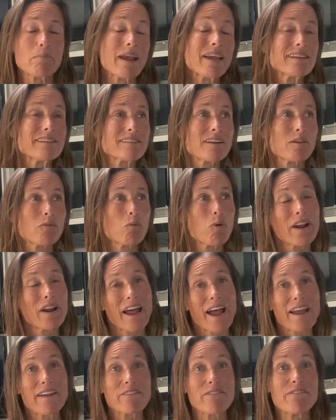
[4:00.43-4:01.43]
based on what
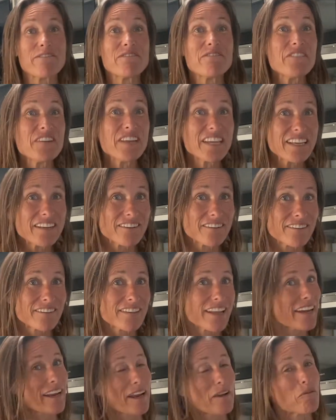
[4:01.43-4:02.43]
I feel
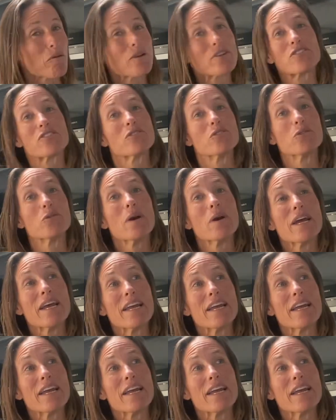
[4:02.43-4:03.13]
like I want to